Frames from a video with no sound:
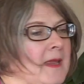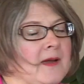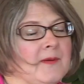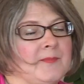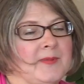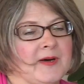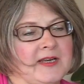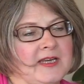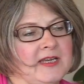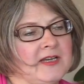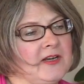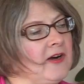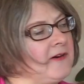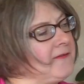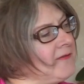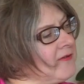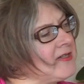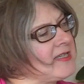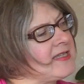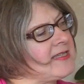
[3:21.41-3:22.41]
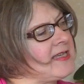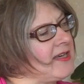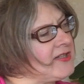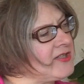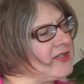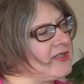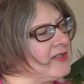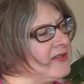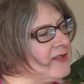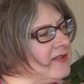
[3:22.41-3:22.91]
But in our first
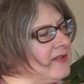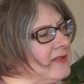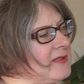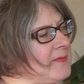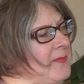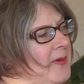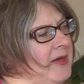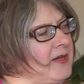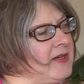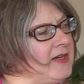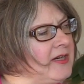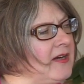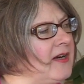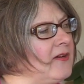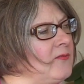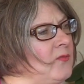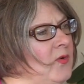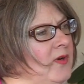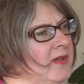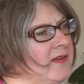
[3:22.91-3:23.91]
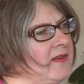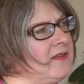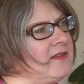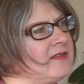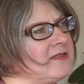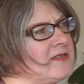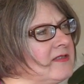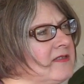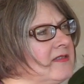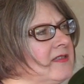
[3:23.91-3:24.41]
session, depending on what
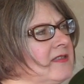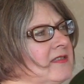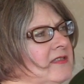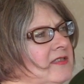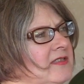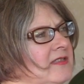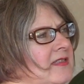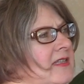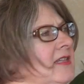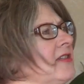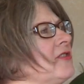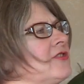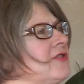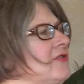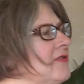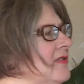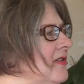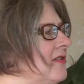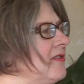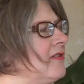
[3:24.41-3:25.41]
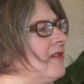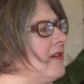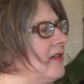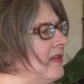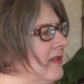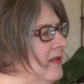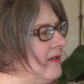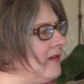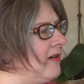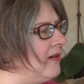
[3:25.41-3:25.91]
the issues
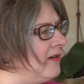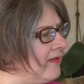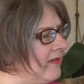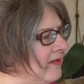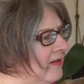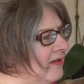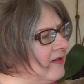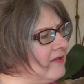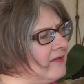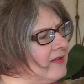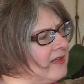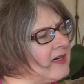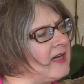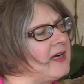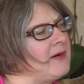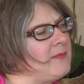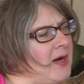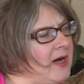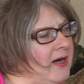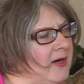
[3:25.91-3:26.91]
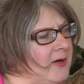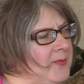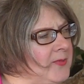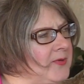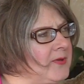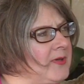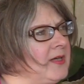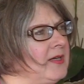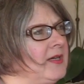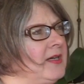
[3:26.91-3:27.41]
that come up,
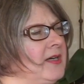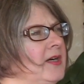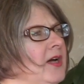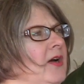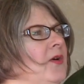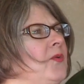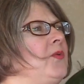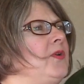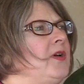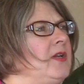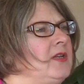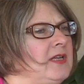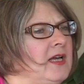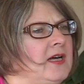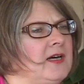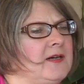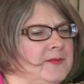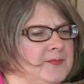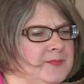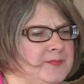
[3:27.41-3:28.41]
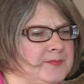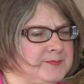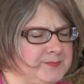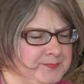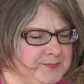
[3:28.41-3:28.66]
we'll